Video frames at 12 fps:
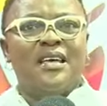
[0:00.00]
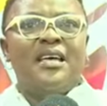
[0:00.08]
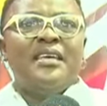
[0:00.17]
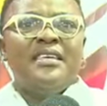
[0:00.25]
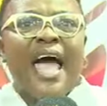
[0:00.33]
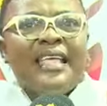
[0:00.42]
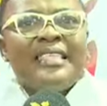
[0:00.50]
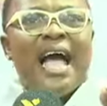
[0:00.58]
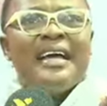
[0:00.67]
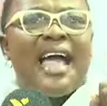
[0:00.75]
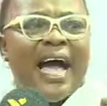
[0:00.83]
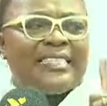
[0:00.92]
Ye
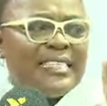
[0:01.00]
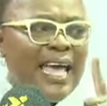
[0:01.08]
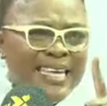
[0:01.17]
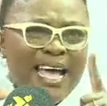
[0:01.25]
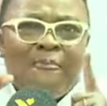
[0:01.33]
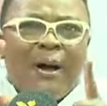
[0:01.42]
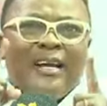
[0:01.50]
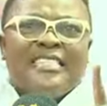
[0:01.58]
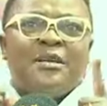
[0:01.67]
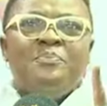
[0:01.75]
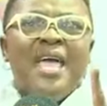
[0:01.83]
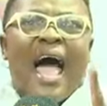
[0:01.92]
nyan kasi ye policy
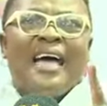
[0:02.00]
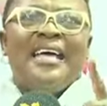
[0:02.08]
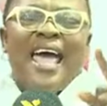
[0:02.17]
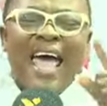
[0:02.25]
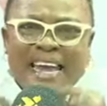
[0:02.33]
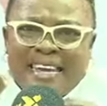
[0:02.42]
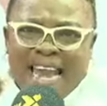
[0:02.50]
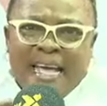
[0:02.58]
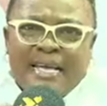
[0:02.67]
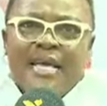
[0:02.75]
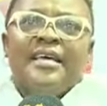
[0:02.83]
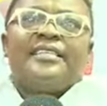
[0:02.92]
bia. And they
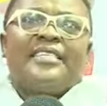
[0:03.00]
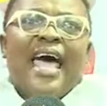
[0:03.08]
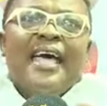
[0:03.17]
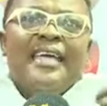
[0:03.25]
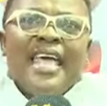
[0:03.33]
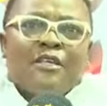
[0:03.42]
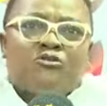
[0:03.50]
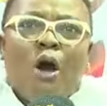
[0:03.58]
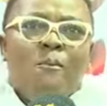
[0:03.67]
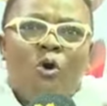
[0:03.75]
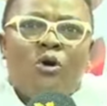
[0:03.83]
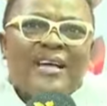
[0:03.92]
say, ye to
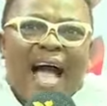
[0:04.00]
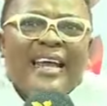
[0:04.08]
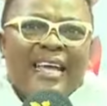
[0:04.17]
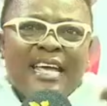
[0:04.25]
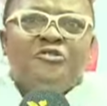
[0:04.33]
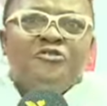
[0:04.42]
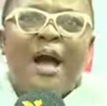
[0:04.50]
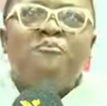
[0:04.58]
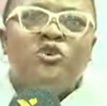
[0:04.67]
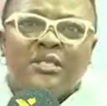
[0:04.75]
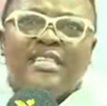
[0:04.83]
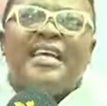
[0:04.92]
mo Ghana, ye duye
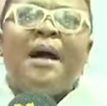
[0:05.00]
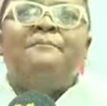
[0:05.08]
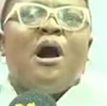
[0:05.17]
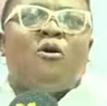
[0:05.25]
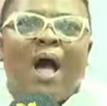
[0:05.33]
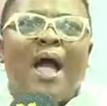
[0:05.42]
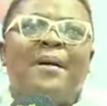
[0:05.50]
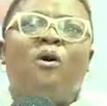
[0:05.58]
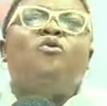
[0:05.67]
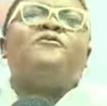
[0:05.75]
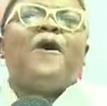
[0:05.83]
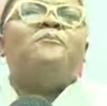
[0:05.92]
mo unti, ye ma kwae ma
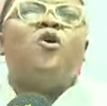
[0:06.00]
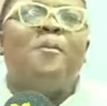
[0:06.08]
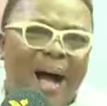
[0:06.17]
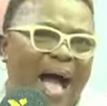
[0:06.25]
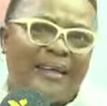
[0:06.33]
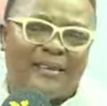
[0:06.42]
ufa mo ma.